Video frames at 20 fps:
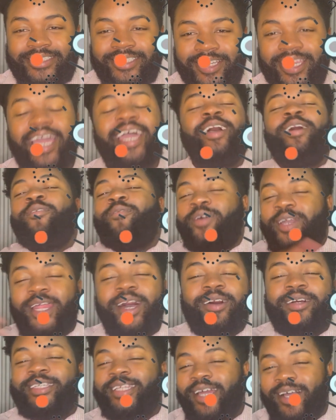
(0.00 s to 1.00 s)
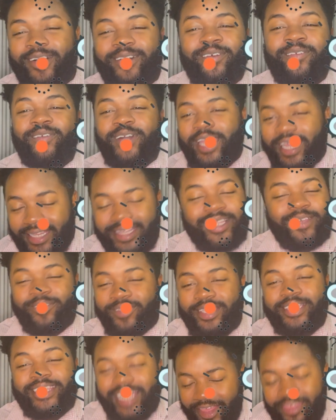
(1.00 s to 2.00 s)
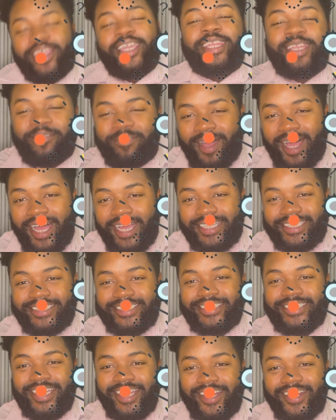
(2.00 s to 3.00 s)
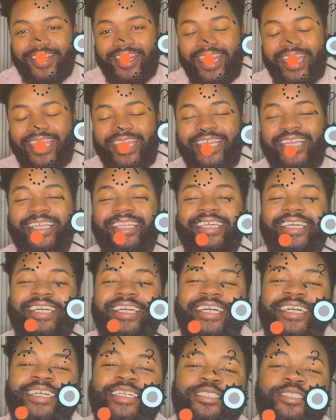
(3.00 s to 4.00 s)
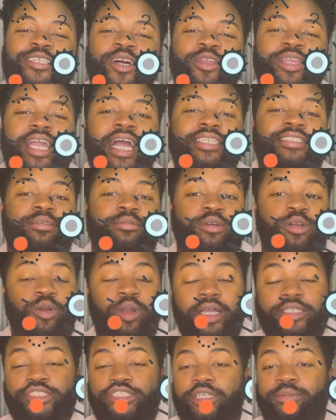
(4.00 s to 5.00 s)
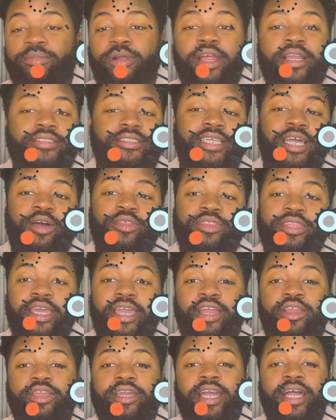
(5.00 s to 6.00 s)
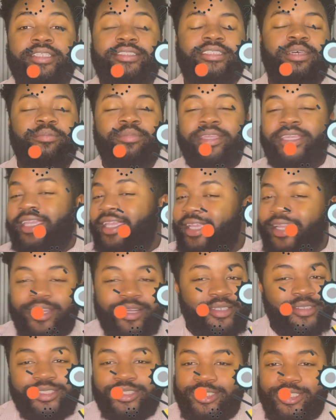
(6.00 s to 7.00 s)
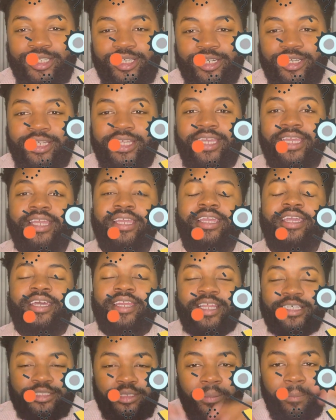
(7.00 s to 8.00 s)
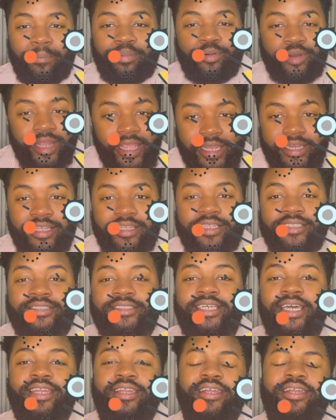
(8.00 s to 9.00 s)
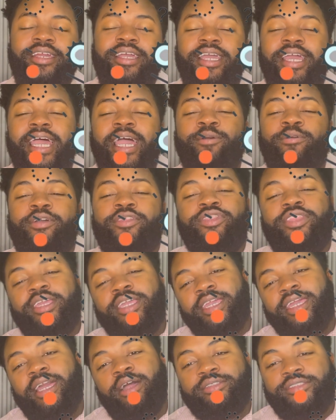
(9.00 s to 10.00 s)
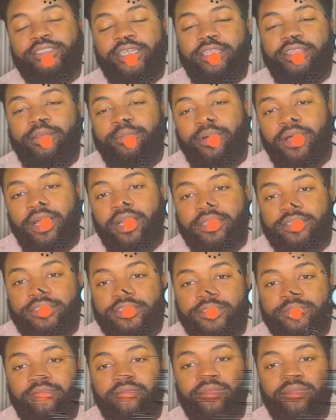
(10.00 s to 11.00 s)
Okay. We don't, nothing in the box. All right. So you got some question marks out there. You got some gears turning. There's a brain in the center, and we're thinking outside the box.